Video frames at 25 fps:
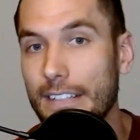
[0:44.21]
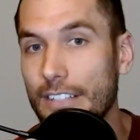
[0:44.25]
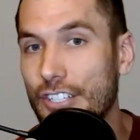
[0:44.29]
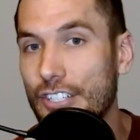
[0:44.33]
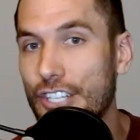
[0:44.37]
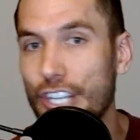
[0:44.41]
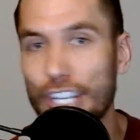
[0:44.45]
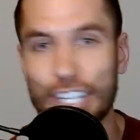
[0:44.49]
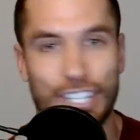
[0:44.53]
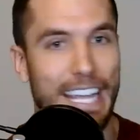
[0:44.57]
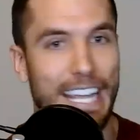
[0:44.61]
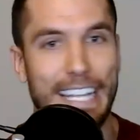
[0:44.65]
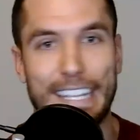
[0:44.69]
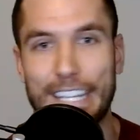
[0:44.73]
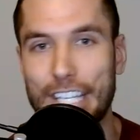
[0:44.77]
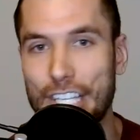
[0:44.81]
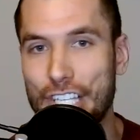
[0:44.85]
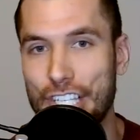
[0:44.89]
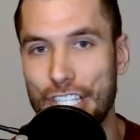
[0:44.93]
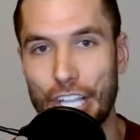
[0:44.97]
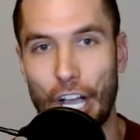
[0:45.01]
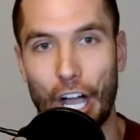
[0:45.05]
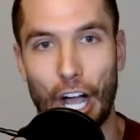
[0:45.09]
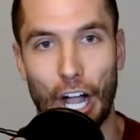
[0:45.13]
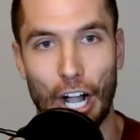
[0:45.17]
just get the
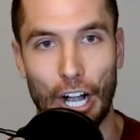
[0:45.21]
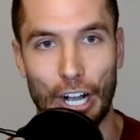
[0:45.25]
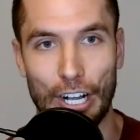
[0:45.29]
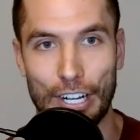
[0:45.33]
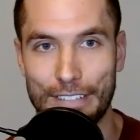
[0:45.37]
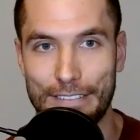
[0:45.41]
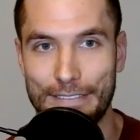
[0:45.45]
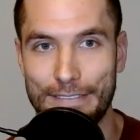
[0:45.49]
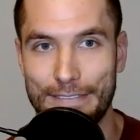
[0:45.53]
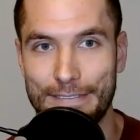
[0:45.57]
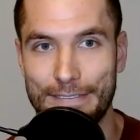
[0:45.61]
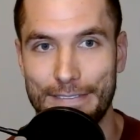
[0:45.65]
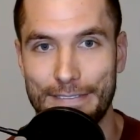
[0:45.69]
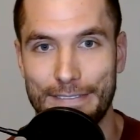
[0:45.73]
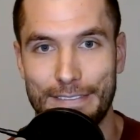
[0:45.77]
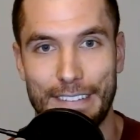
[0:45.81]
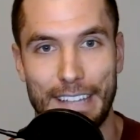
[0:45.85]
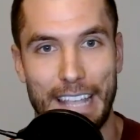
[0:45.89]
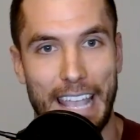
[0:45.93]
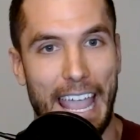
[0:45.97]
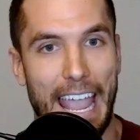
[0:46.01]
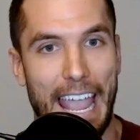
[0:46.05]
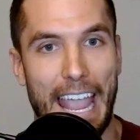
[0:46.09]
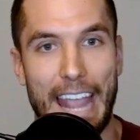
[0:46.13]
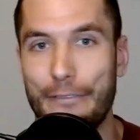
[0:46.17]
star
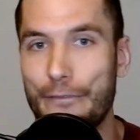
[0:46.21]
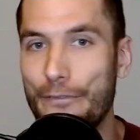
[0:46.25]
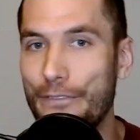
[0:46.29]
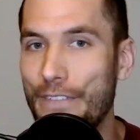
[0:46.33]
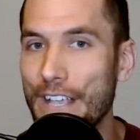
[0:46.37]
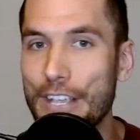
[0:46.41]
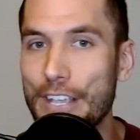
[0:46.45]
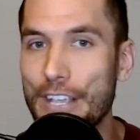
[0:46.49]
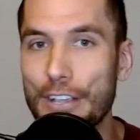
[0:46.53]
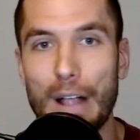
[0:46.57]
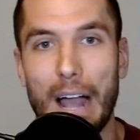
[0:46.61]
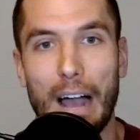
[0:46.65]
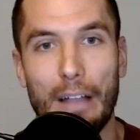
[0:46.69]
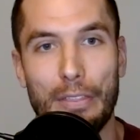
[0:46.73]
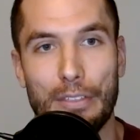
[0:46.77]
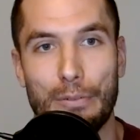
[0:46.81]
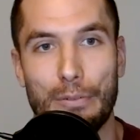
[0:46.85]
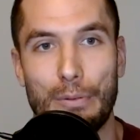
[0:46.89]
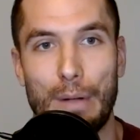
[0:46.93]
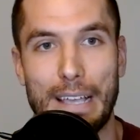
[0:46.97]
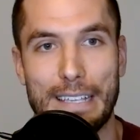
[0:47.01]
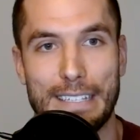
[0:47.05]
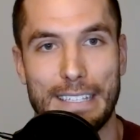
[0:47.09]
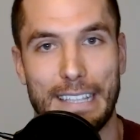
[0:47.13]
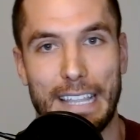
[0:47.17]
and figure out the
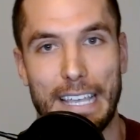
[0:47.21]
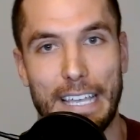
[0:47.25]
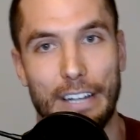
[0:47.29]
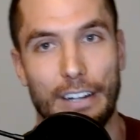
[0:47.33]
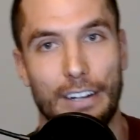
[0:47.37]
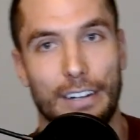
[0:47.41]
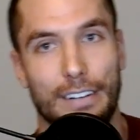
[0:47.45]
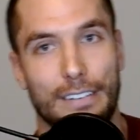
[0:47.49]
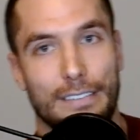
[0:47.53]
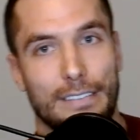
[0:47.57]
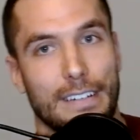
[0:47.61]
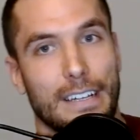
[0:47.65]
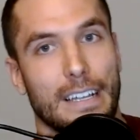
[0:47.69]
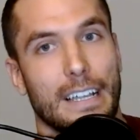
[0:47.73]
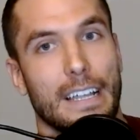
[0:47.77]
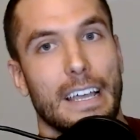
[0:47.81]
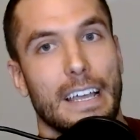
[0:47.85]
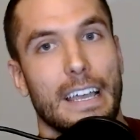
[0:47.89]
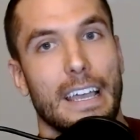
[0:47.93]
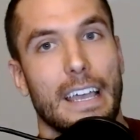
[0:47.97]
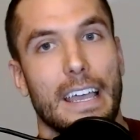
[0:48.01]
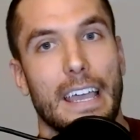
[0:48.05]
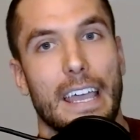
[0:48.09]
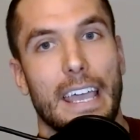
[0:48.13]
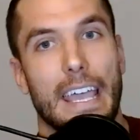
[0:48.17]
rest later.
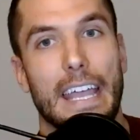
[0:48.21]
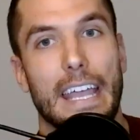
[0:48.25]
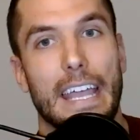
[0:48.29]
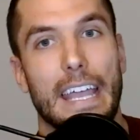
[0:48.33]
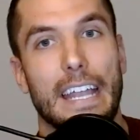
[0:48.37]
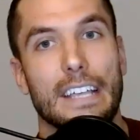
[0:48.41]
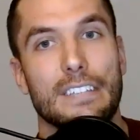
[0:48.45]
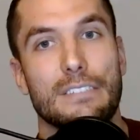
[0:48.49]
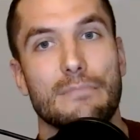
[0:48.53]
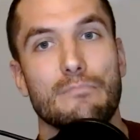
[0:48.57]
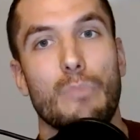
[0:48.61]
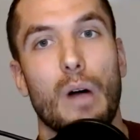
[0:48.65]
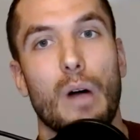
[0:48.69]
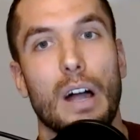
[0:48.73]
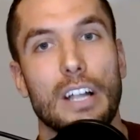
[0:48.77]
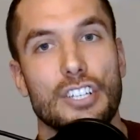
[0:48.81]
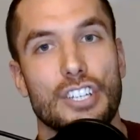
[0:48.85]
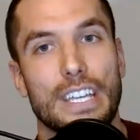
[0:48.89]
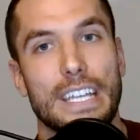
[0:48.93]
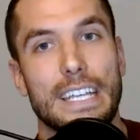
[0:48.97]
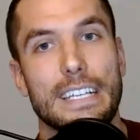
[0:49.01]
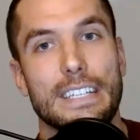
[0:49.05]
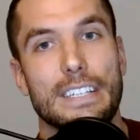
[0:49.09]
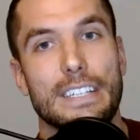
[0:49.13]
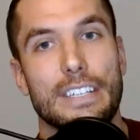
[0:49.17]
It is
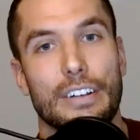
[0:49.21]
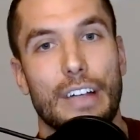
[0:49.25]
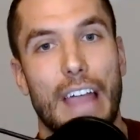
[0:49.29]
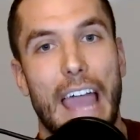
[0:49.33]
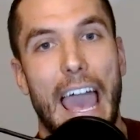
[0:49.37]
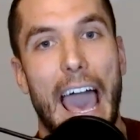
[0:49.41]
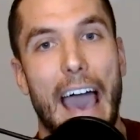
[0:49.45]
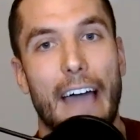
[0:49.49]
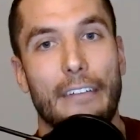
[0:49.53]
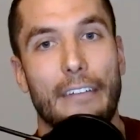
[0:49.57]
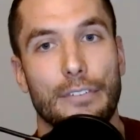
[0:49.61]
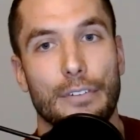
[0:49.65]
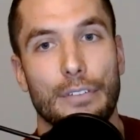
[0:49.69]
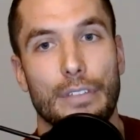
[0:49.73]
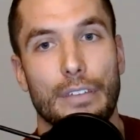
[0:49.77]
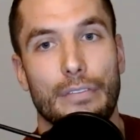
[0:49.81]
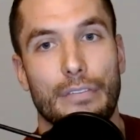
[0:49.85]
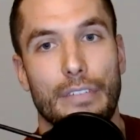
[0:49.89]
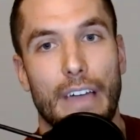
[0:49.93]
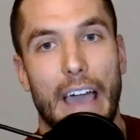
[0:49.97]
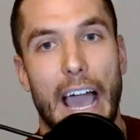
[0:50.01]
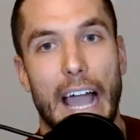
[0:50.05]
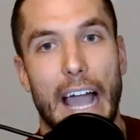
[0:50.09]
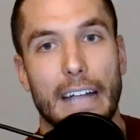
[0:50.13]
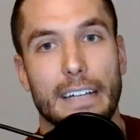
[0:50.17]
much easier after the
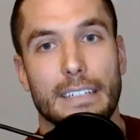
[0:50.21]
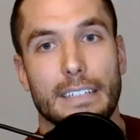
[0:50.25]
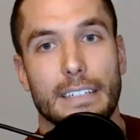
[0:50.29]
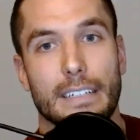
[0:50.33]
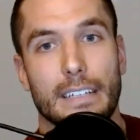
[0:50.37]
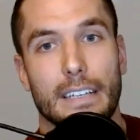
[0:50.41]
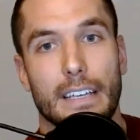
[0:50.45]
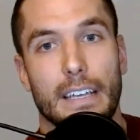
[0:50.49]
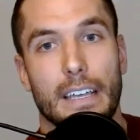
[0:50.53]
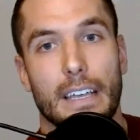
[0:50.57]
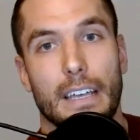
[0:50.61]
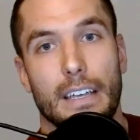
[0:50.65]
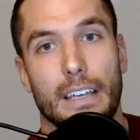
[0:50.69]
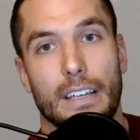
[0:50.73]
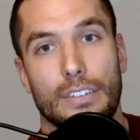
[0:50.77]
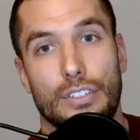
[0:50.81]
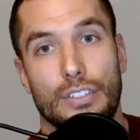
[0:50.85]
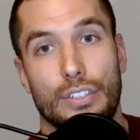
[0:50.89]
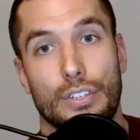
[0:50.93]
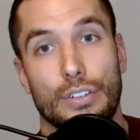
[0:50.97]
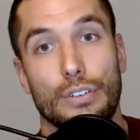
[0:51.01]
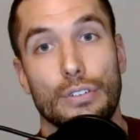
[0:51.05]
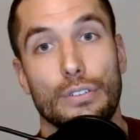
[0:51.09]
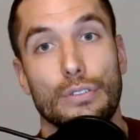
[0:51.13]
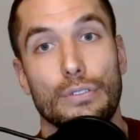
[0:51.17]
fact
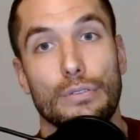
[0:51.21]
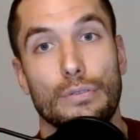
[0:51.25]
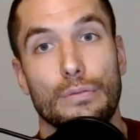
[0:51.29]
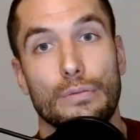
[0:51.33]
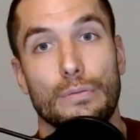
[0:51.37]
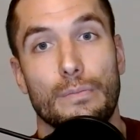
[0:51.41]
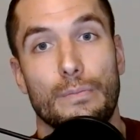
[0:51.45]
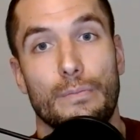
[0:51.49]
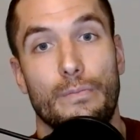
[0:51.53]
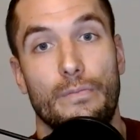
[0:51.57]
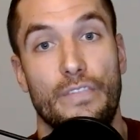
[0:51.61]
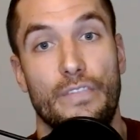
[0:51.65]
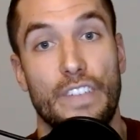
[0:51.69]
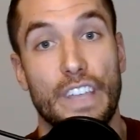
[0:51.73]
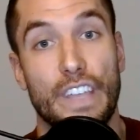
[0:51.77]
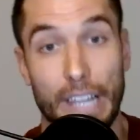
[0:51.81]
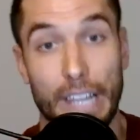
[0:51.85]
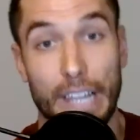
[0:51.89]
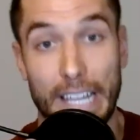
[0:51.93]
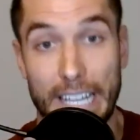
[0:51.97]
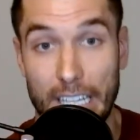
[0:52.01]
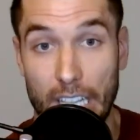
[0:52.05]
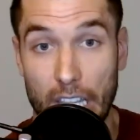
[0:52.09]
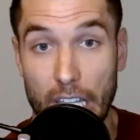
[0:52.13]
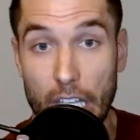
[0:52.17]
to
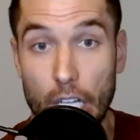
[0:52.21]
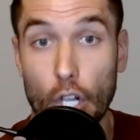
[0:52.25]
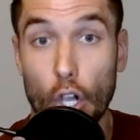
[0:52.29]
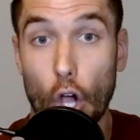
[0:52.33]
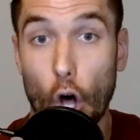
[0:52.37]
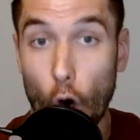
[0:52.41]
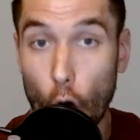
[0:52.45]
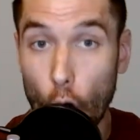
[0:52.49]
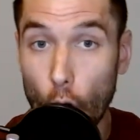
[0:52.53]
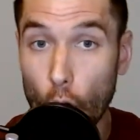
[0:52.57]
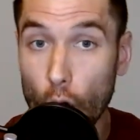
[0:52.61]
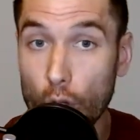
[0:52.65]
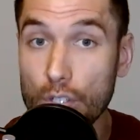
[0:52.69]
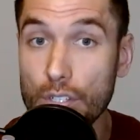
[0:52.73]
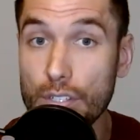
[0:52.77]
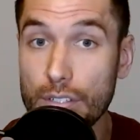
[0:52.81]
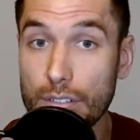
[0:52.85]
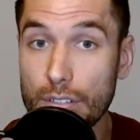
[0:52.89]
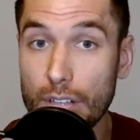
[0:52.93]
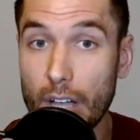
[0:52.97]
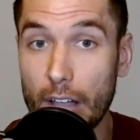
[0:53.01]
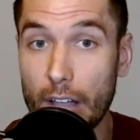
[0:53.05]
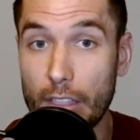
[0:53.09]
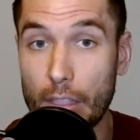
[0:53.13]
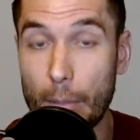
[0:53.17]
fill in little
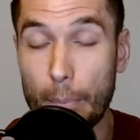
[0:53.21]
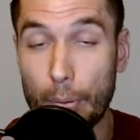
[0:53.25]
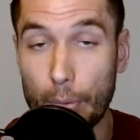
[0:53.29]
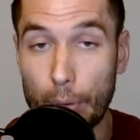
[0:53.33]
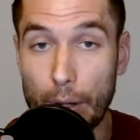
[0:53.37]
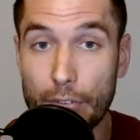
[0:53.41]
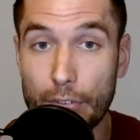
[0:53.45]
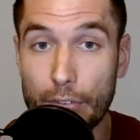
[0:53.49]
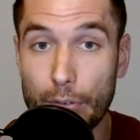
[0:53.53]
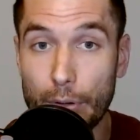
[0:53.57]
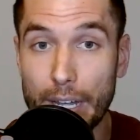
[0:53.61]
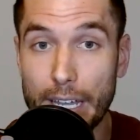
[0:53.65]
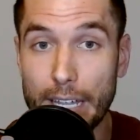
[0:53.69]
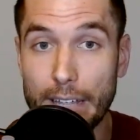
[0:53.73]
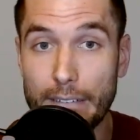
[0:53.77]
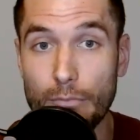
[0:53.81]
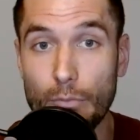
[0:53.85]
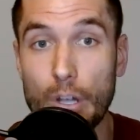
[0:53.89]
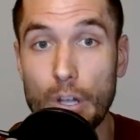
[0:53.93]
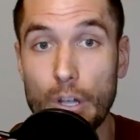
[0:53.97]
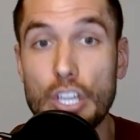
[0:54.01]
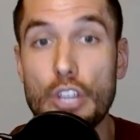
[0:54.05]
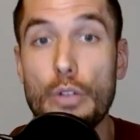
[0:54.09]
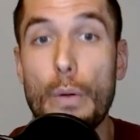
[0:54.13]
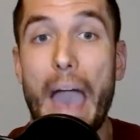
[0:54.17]
holes on the periphery
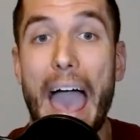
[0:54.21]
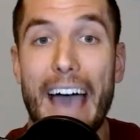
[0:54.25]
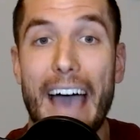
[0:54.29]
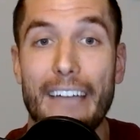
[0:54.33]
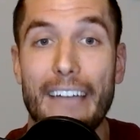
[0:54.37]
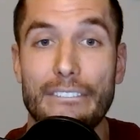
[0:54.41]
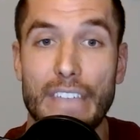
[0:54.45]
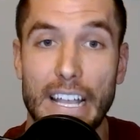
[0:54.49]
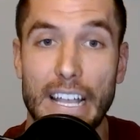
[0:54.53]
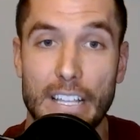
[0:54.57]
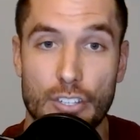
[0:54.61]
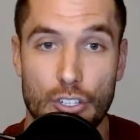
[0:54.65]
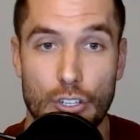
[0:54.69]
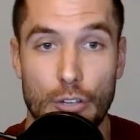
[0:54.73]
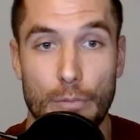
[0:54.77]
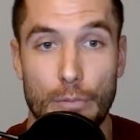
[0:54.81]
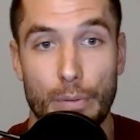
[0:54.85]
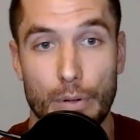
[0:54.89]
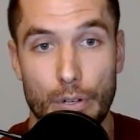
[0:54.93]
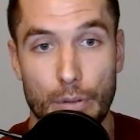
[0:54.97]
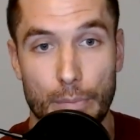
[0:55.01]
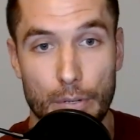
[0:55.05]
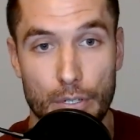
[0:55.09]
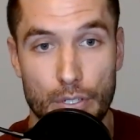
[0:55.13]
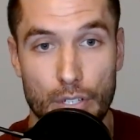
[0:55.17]
when you have that
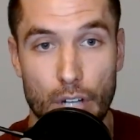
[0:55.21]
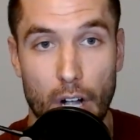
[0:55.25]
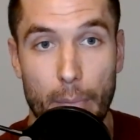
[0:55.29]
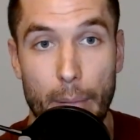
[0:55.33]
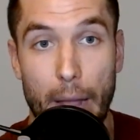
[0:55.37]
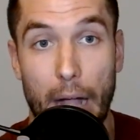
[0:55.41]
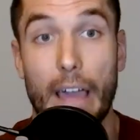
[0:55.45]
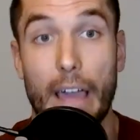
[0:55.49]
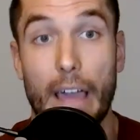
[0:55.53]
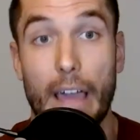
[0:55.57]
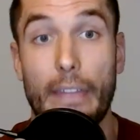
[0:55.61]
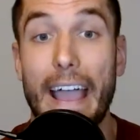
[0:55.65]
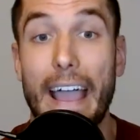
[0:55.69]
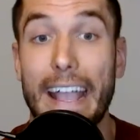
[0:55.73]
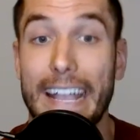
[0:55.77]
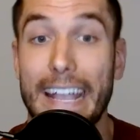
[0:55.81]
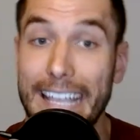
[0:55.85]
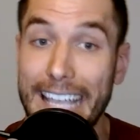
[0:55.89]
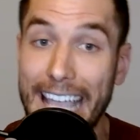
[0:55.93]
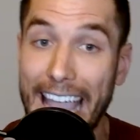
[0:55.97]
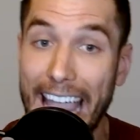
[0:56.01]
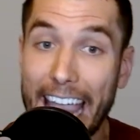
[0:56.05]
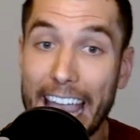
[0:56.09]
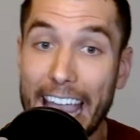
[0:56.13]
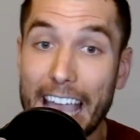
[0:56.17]
super duper star power. Now, that
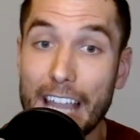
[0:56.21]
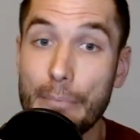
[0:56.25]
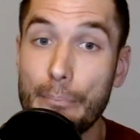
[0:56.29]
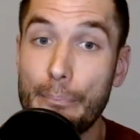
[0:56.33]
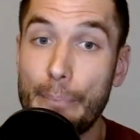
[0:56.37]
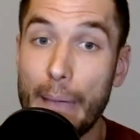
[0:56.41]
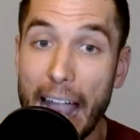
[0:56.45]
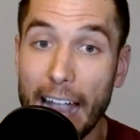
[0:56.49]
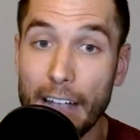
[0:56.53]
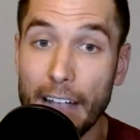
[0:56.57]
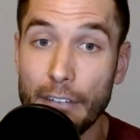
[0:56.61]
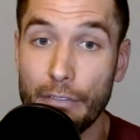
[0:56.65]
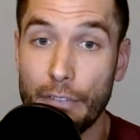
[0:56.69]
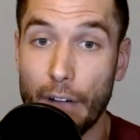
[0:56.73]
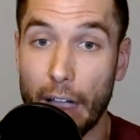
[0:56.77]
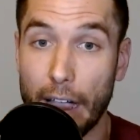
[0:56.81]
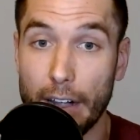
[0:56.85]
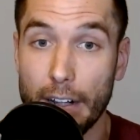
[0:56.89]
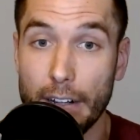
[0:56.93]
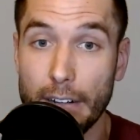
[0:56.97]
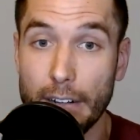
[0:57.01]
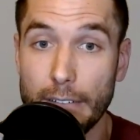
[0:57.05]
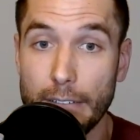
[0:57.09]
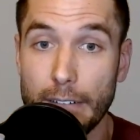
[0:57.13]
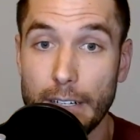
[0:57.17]
can
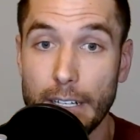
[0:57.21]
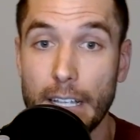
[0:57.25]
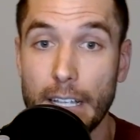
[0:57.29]
backfire